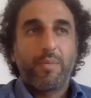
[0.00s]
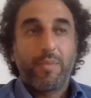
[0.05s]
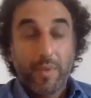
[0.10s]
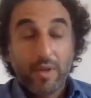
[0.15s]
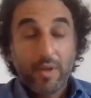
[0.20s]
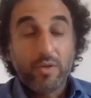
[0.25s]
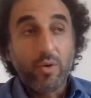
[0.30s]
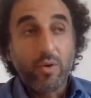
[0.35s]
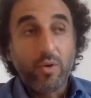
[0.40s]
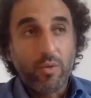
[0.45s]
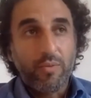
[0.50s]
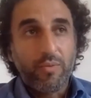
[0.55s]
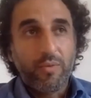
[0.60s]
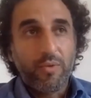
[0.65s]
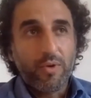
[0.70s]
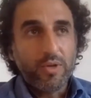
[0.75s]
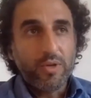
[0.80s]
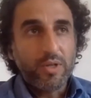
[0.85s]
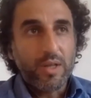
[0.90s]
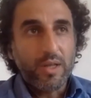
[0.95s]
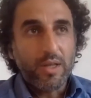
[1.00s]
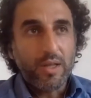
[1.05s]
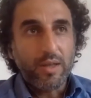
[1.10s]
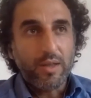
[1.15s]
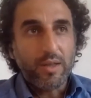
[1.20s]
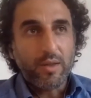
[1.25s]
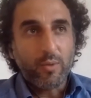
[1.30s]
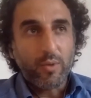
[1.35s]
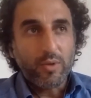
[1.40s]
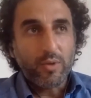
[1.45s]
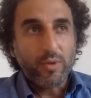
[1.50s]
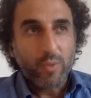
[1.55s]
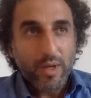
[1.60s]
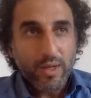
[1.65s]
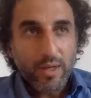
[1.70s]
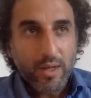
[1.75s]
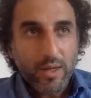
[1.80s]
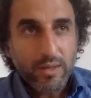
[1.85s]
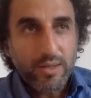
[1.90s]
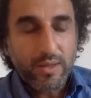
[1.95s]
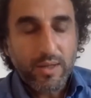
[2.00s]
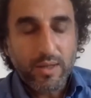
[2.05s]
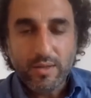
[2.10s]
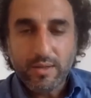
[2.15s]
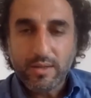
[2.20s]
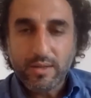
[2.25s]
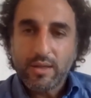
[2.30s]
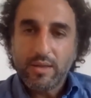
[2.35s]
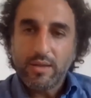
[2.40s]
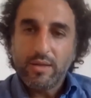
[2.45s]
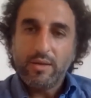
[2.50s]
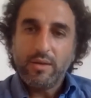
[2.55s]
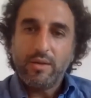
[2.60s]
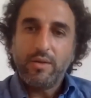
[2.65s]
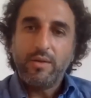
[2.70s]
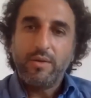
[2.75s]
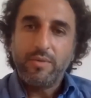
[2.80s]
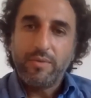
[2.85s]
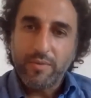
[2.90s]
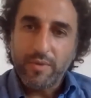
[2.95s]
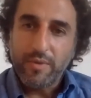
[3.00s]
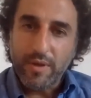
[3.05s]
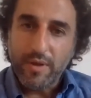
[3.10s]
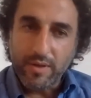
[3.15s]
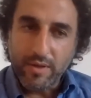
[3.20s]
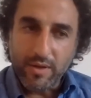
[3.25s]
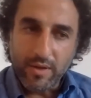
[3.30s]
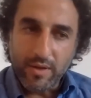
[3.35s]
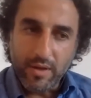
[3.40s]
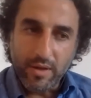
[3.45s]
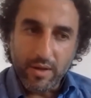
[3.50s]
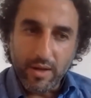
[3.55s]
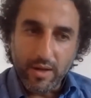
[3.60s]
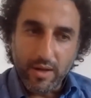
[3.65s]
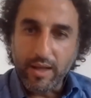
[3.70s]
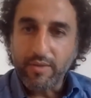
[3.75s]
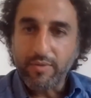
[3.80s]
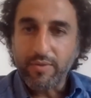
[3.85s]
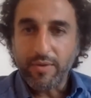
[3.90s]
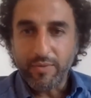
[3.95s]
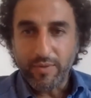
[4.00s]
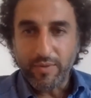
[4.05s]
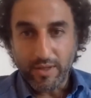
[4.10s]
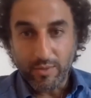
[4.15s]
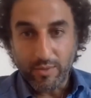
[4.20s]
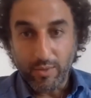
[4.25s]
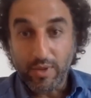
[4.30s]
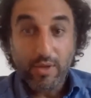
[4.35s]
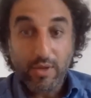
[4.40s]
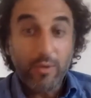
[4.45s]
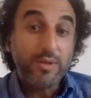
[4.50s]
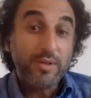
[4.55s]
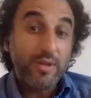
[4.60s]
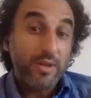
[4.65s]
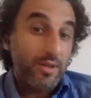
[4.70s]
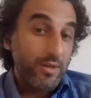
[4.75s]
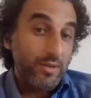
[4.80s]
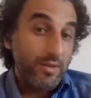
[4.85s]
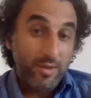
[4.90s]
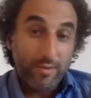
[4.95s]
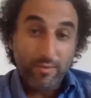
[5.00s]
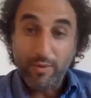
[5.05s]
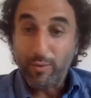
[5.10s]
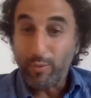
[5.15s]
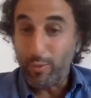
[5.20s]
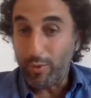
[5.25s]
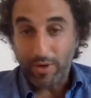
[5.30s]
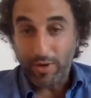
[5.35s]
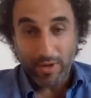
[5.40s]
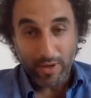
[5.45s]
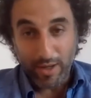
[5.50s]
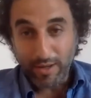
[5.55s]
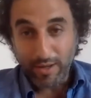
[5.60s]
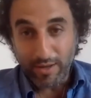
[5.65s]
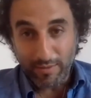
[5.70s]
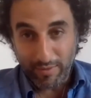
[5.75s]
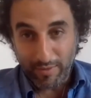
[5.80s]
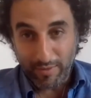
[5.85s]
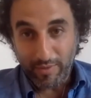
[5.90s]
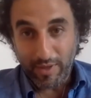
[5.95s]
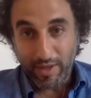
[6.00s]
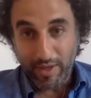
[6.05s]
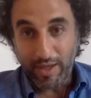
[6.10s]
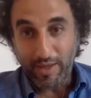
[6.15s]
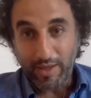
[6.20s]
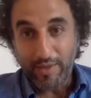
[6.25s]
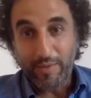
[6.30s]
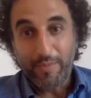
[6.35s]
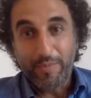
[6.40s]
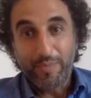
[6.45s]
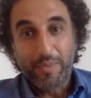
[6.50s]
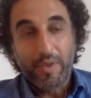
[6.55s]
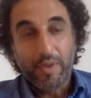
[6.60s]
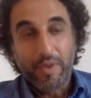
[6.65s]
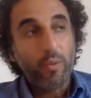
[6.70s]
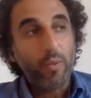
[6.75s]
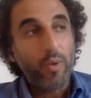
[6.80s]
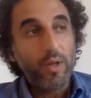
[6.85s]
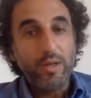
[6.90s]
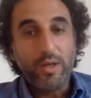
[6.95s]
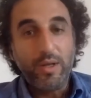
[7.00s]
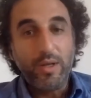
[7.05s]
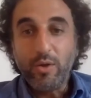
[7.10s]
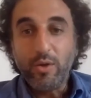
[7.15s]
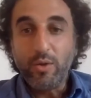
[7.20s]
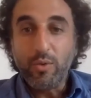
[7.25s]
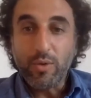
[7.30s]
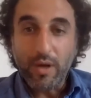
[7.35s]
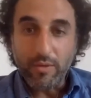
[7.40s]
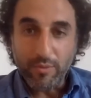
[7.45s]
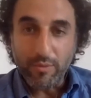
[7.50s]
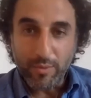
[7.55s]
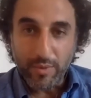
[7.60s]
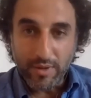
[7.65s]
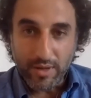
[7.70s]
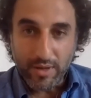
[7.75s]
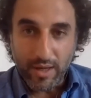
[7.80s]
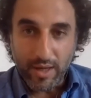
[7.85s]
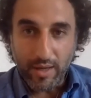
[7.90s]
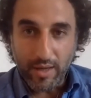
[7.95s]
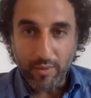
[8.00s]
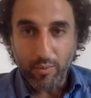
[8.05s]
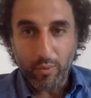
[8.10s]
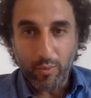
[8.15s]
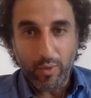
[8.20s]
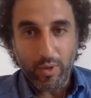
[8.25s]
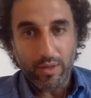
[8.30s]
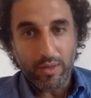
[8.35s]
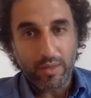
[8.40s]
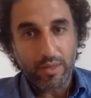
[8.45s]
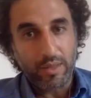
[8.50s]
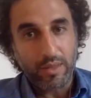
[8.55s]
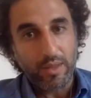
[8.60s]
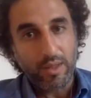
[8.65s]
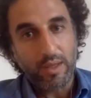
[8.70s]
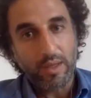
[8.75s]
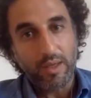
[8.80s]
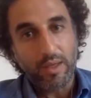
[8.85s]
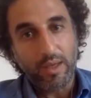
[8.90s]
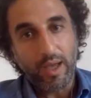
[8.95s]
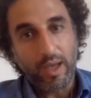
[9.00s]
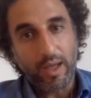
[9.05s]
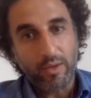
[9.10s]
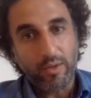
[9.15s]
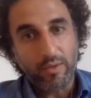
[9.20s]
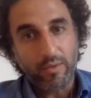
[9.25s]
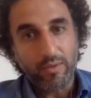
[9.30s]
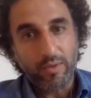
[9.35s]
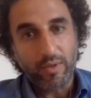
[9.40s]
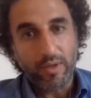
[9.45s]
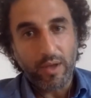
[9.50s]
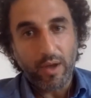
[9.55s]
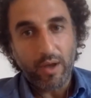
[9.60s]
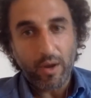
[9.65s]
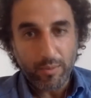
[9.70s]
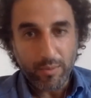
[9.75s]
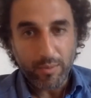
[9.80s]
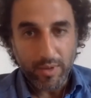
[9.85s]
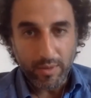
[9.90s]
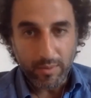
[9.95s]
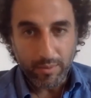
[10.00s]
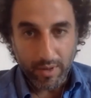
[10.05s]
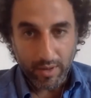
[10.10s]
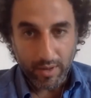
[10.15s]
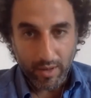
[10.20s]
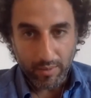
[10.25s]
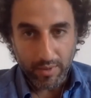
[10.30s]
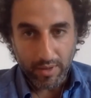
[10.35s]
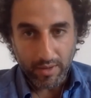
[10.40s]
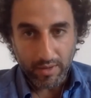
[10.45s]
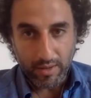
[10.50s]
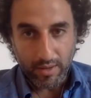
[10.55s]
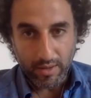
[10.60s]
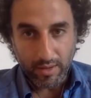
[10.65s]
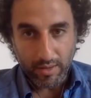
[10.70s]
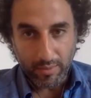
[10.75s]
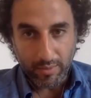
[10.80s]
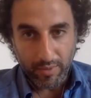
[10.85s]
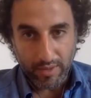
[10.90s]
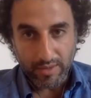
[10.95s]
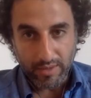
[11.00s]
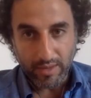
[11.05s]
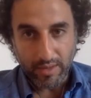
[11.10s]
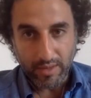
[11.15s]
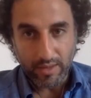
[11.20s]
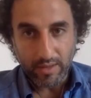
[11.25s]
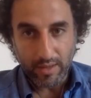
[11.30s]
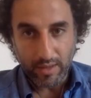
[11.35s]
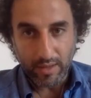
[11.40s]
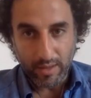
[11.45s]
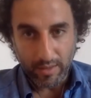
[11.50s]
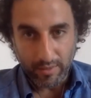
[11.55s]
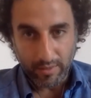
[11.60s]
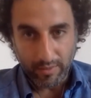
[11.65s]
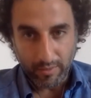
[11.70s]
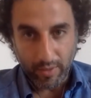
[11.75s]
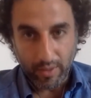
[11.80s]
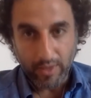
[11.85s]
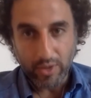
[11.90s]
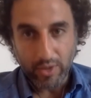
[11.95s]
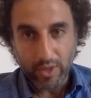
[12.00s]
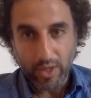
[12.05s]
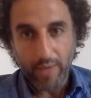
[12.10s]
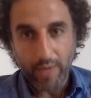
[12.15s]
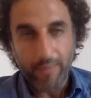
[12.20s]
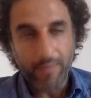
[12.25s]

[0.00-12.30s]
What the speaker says: So firstly, there was one instance in the late 50s when there was a civil war in 1958, when a new government came with the head of the army becoming the president, Fuad Shahab.